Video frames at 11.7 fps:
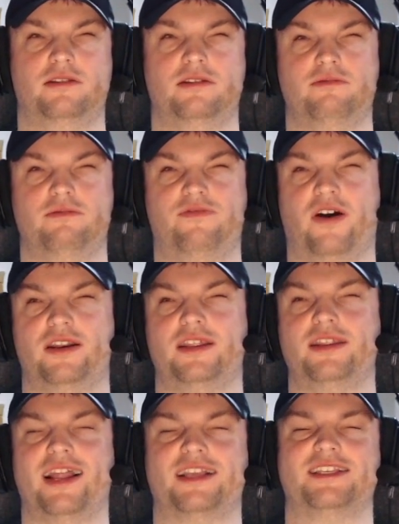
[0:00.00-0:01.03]
finding
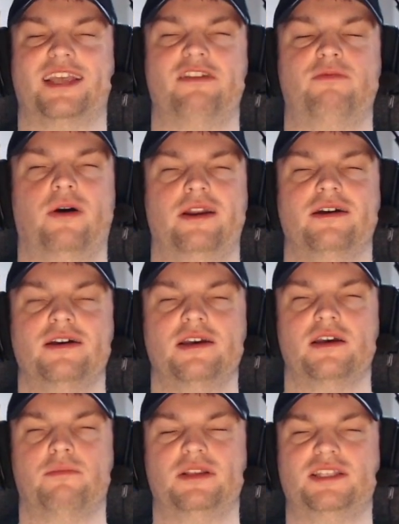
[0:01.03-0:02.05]
the next save point.
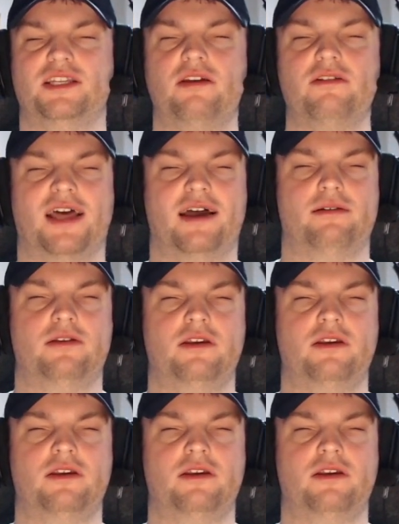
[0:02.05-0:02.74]
But to do that,